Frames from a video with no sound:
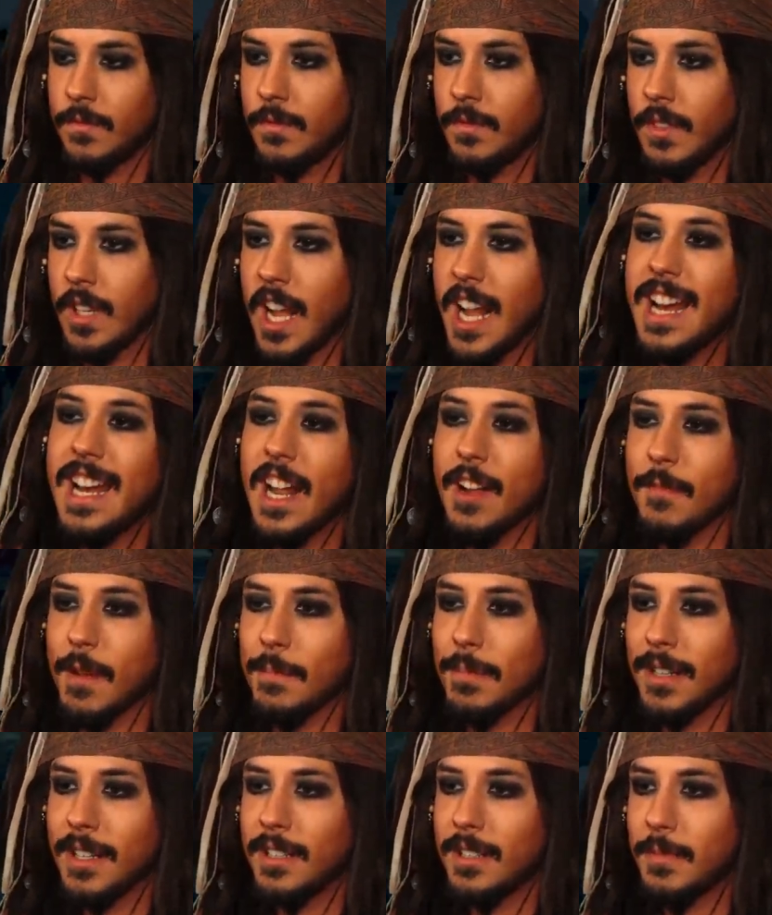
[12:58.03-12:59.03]
I didn't have my
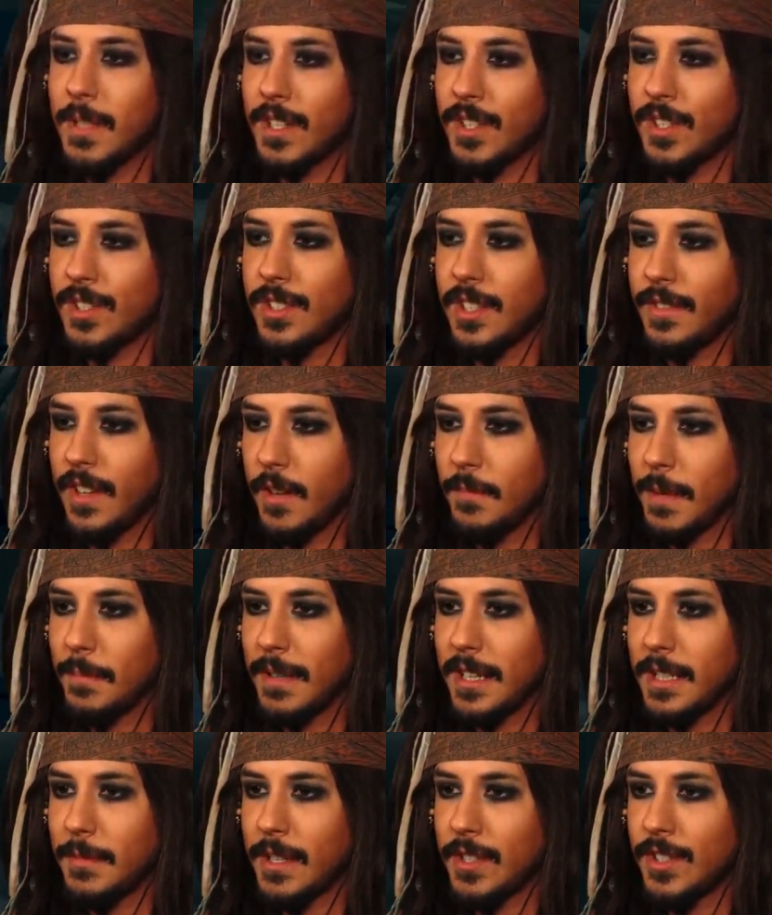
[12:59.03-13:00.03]
blunderbuss. If I had my
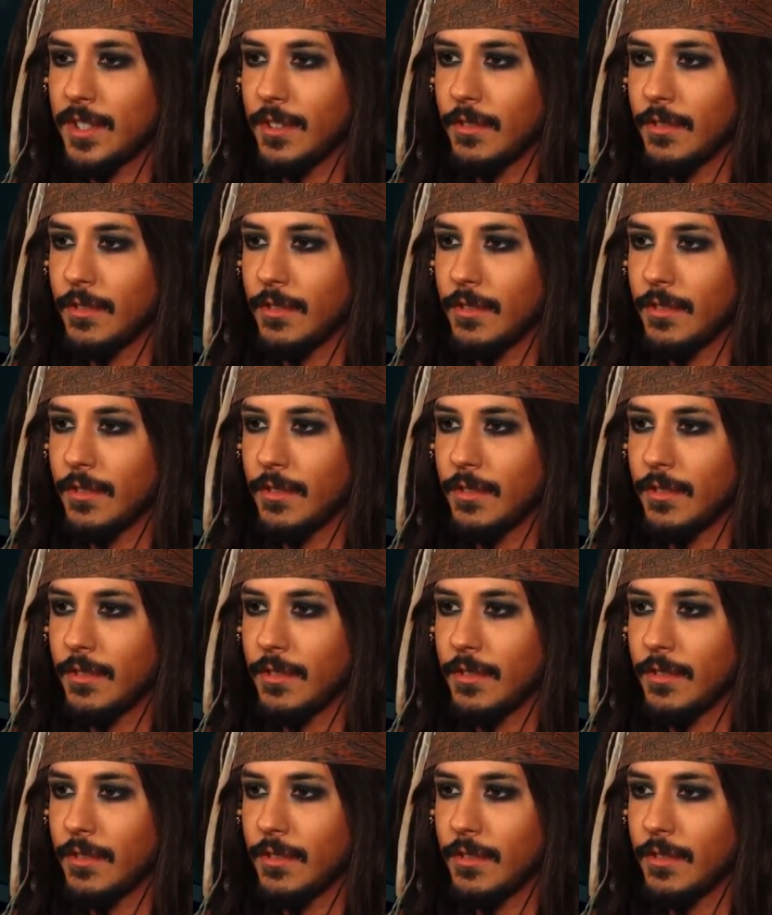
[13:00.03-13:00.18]
blunderbuss at the